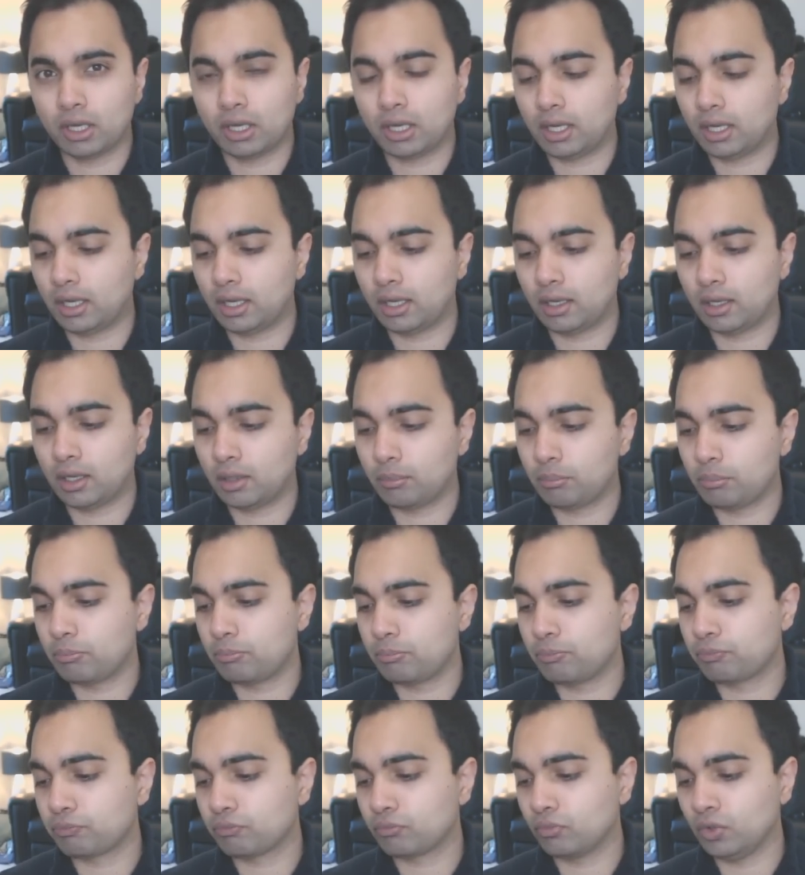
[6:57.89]

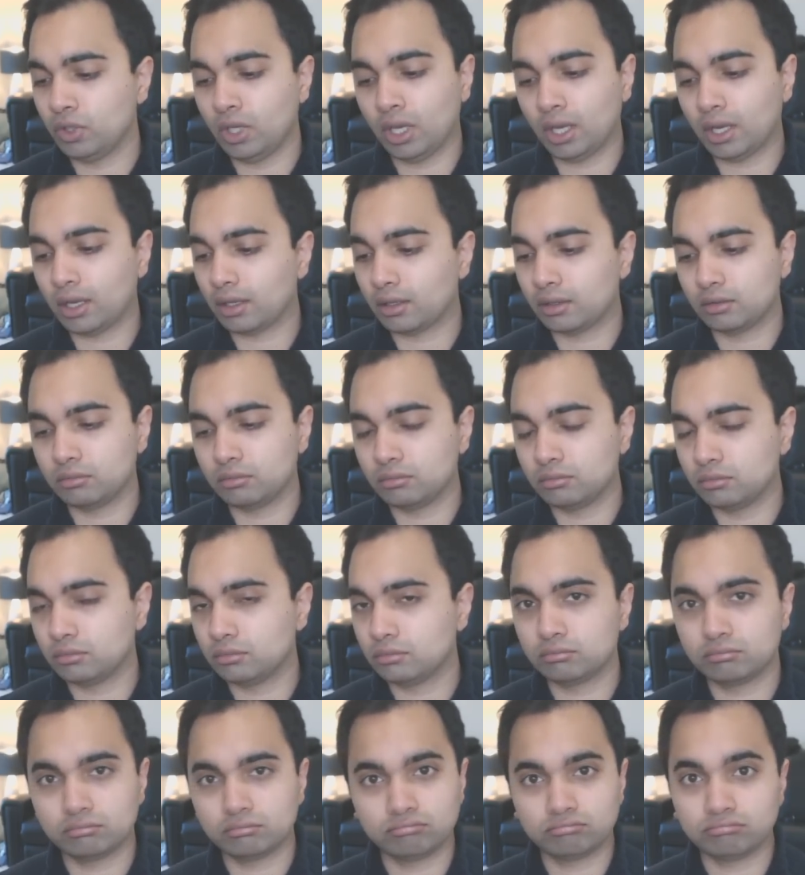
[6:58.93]
Um, yeah,
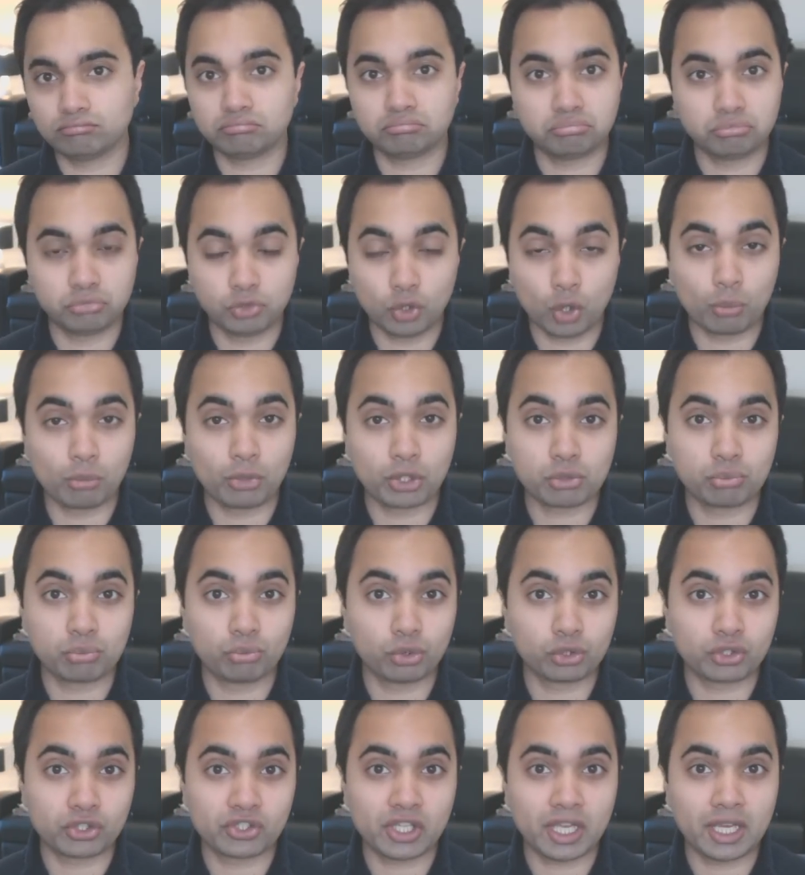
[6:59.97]
not much
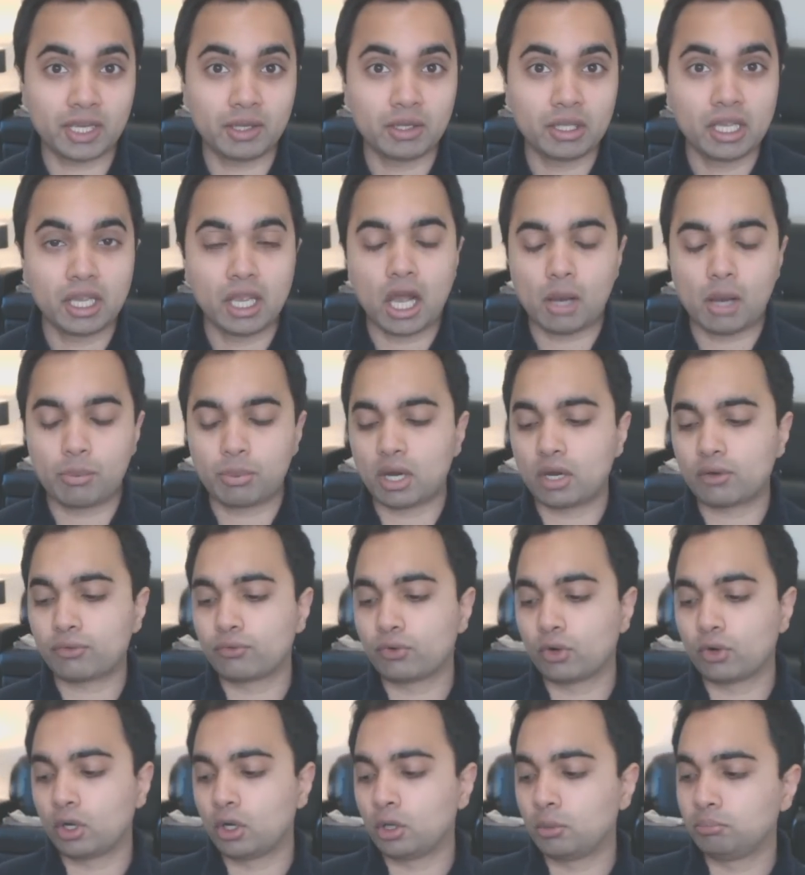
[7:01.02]
more to say apart
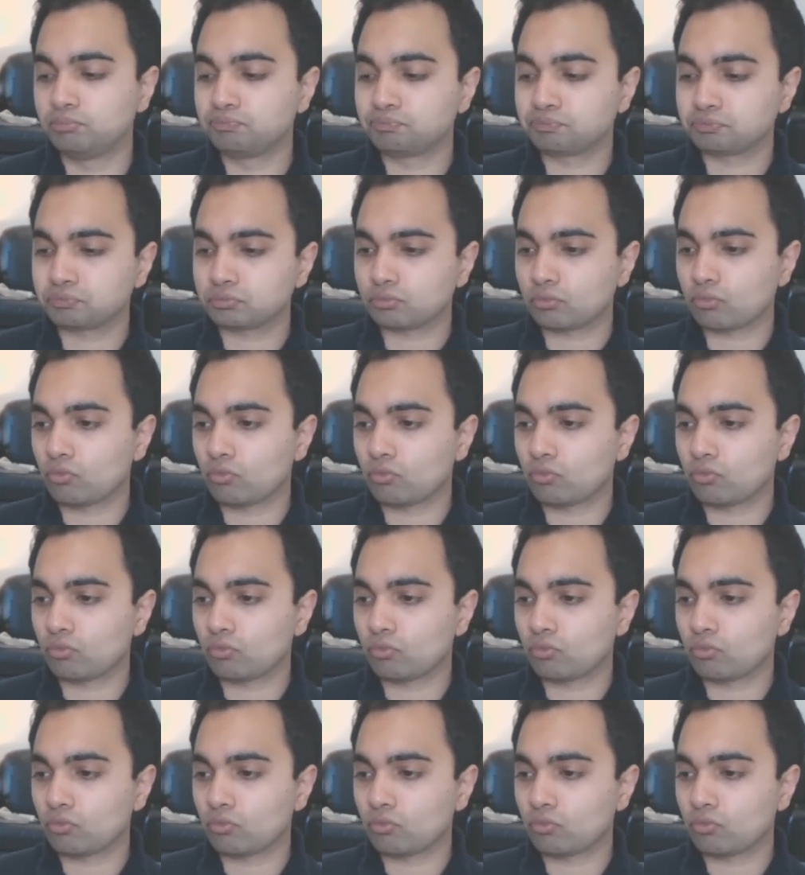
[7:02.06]
from